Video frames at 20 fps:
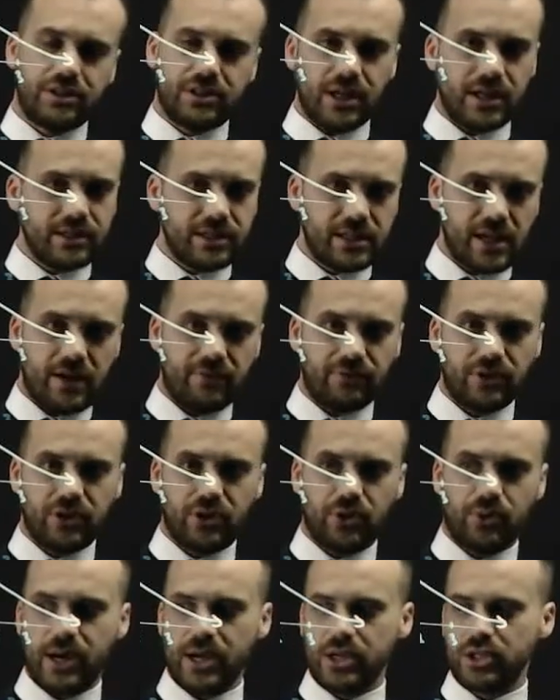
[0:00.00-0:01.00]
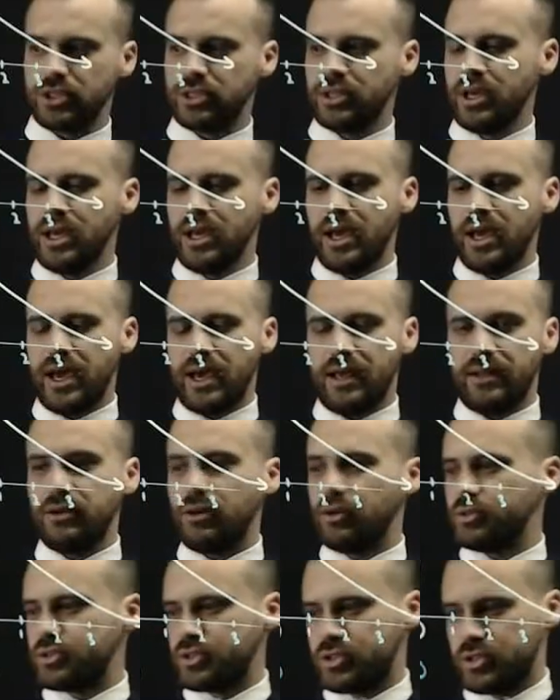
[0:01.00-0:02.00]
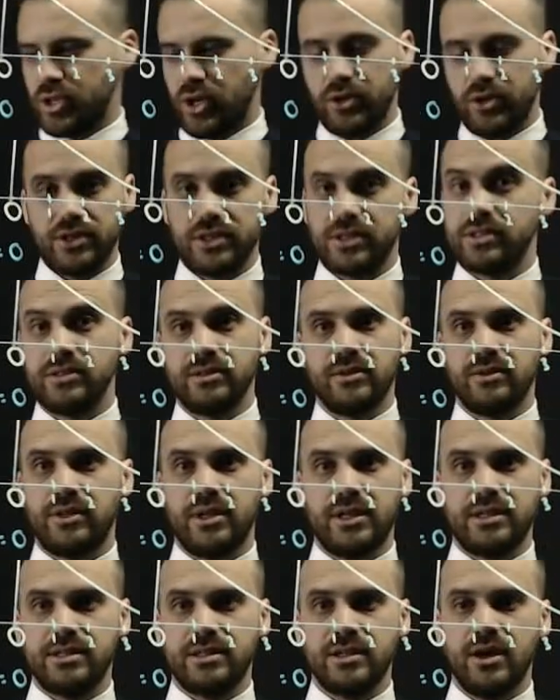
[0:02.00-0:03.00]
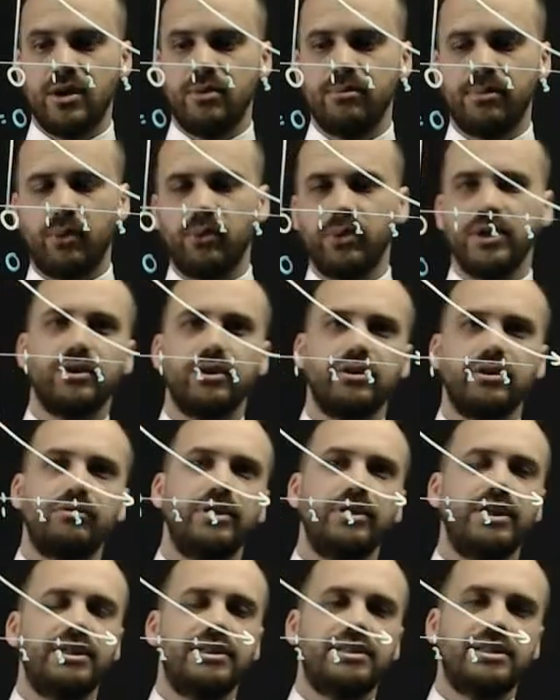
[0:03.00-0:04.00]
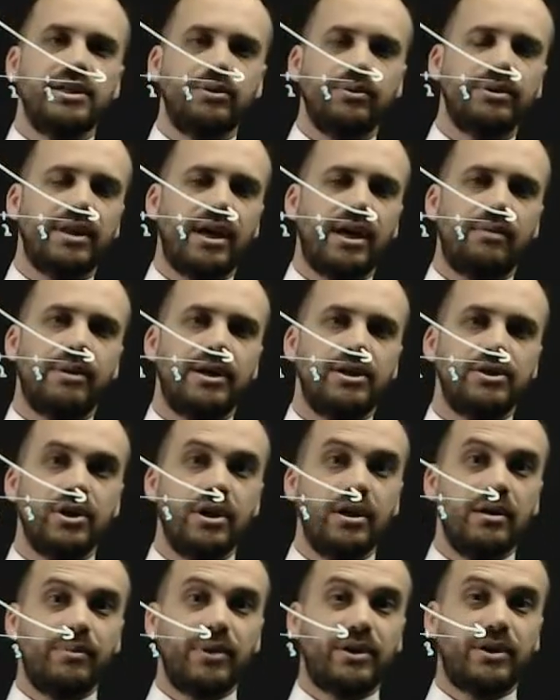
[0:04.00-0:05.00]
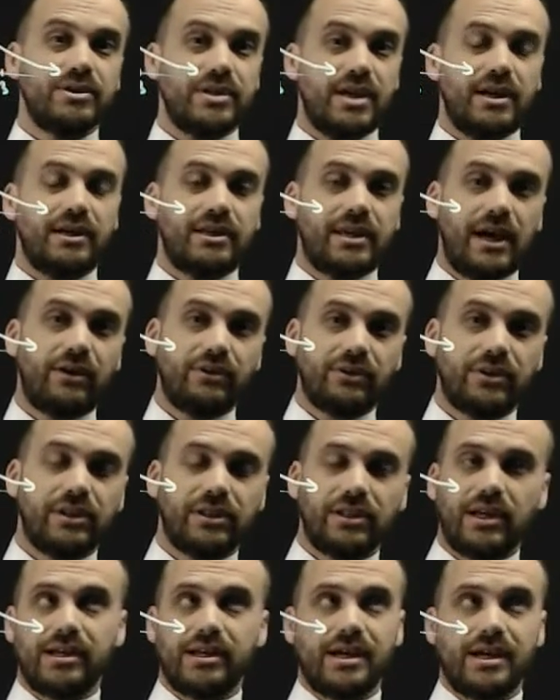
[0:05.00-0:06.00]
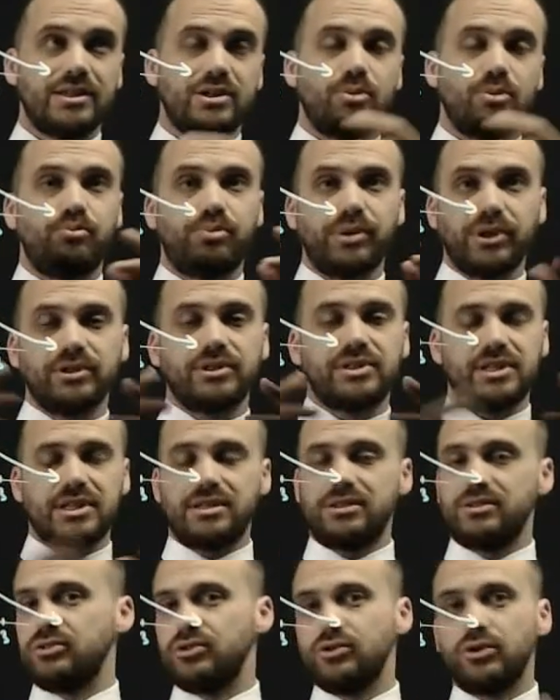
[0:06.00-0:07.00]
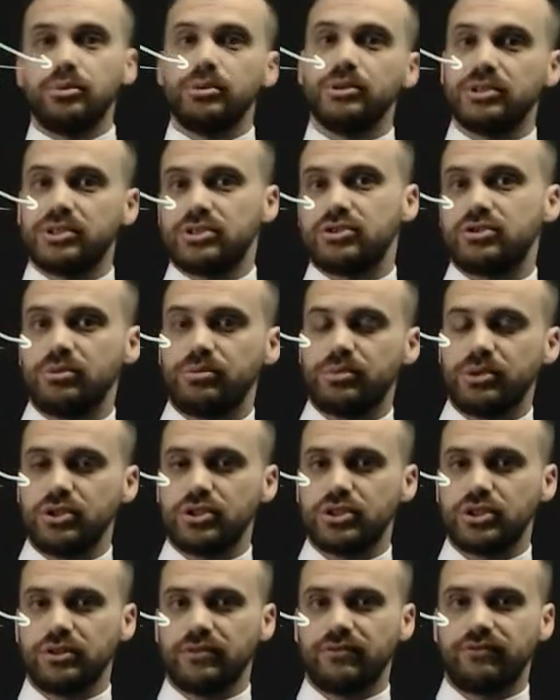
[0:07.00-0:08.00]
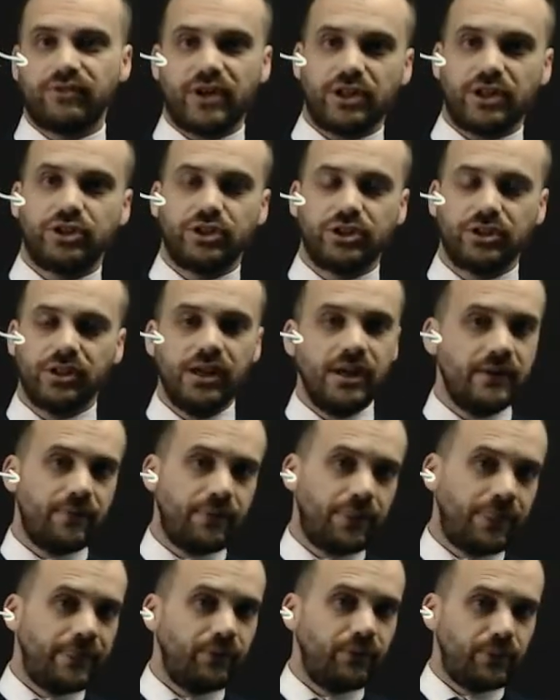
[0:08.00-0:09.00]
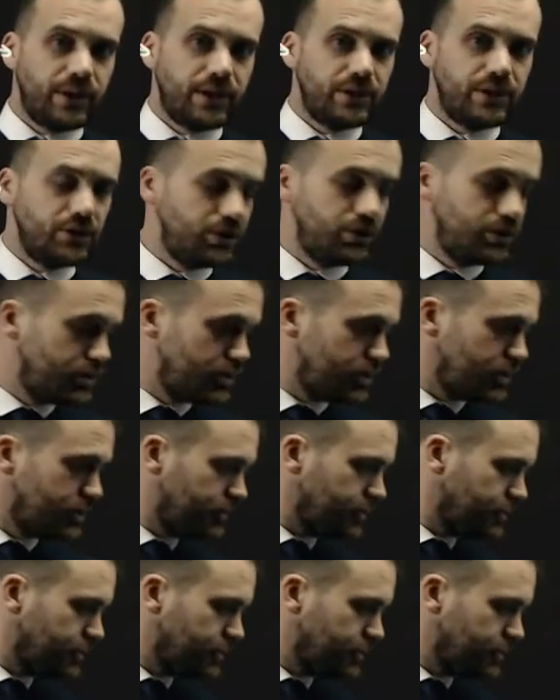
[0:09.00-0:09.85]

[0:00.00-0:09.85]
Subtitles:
It does have an equation, and so does this. But we're not going to really deal with that much because our calculator has a built-in normal distribution function that we can use.